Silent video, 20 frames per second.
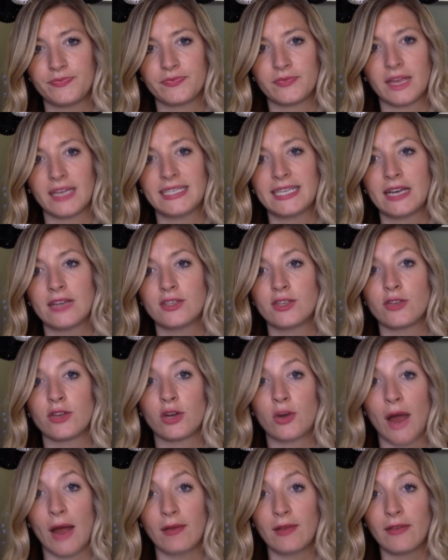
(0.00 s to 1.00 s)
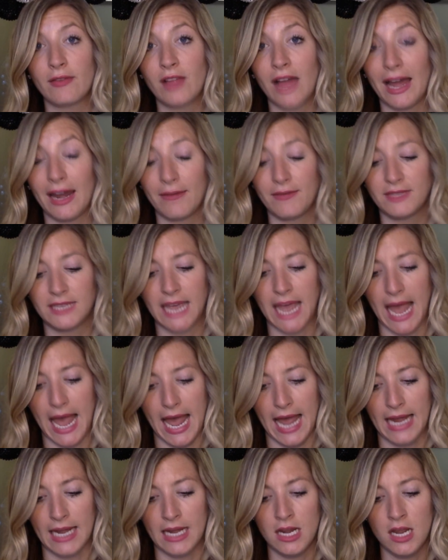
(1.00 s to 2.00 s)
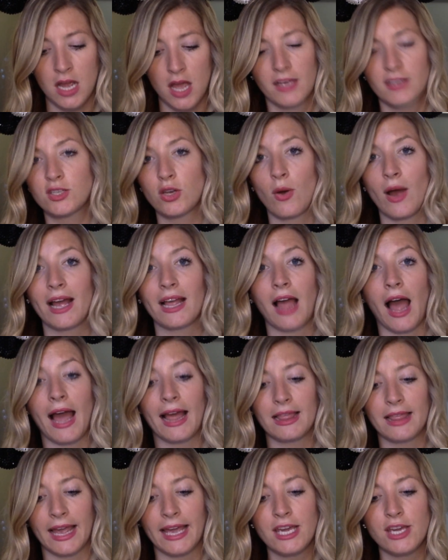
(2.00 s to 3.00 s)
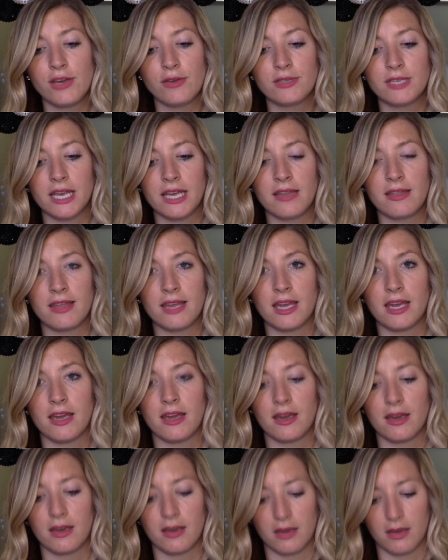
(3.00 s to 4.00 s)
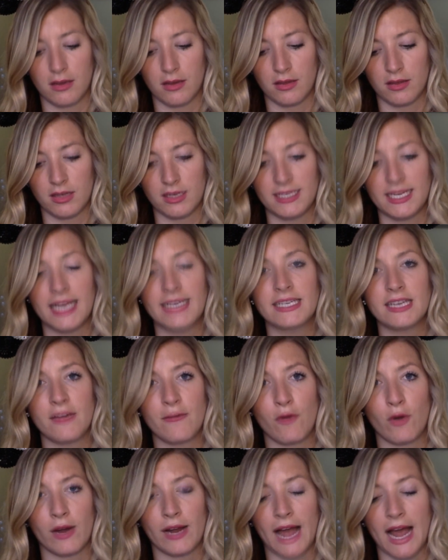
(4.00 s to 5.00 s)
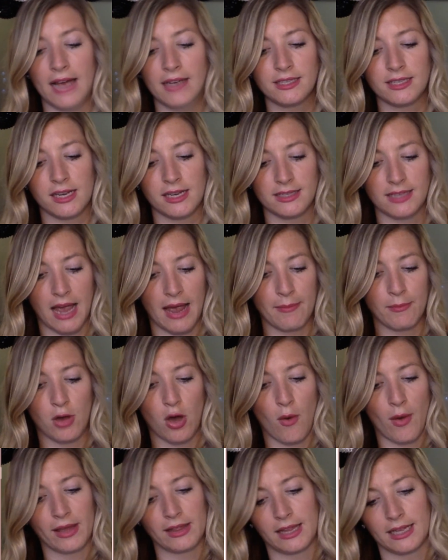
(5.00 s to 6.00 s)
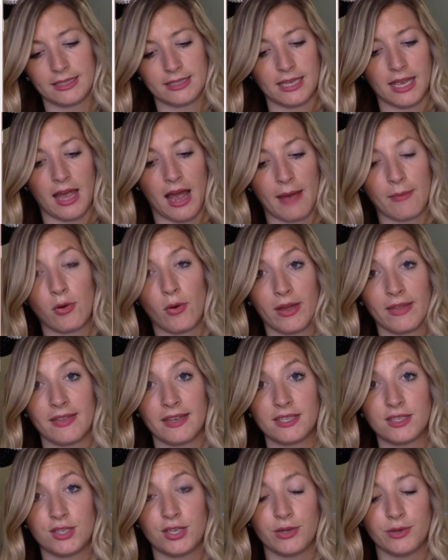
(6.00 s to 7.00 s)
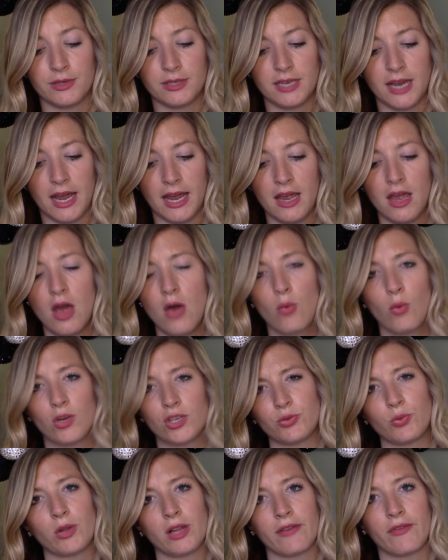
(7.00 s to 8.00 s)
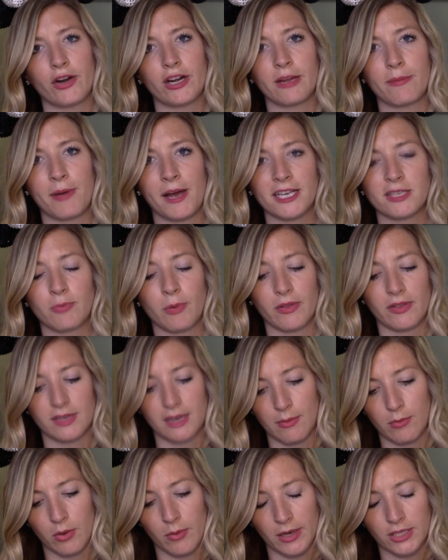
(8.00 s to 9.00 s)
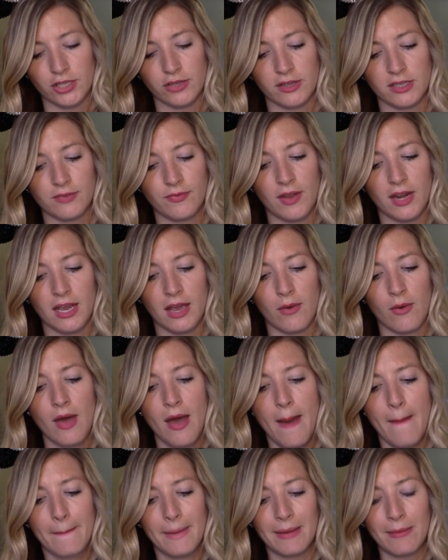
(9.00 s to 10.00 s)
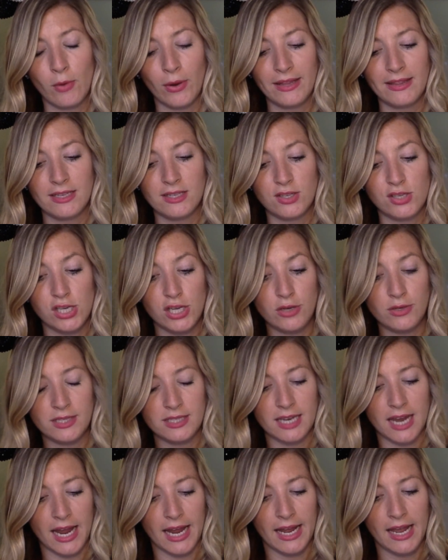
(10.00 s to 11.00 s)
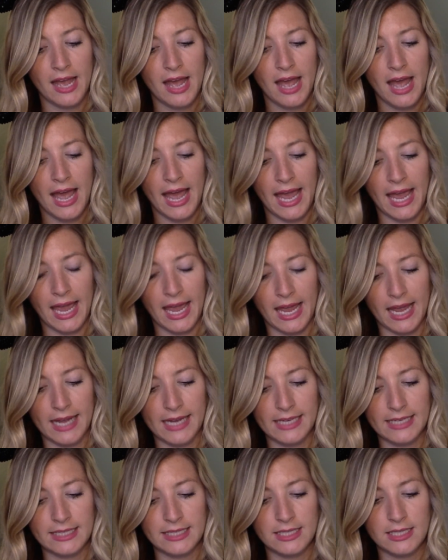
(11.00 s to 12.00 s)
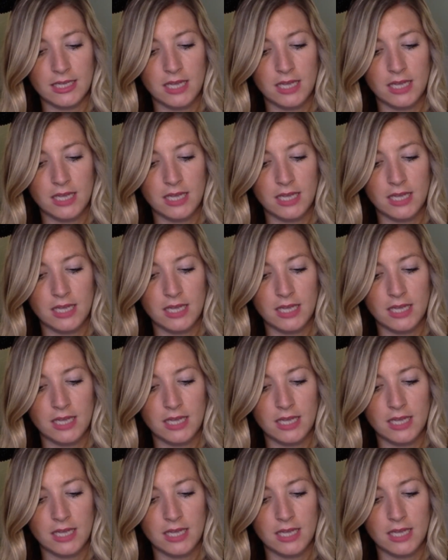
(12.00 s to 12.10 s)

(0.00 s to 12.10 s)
It tells you the crowd level out of 10. So I like using the 10-day forecast because I'm going, let's say I'm going this Tuesday, which will have already passed by the time we're watching this video, but I'm going this Tuesday, and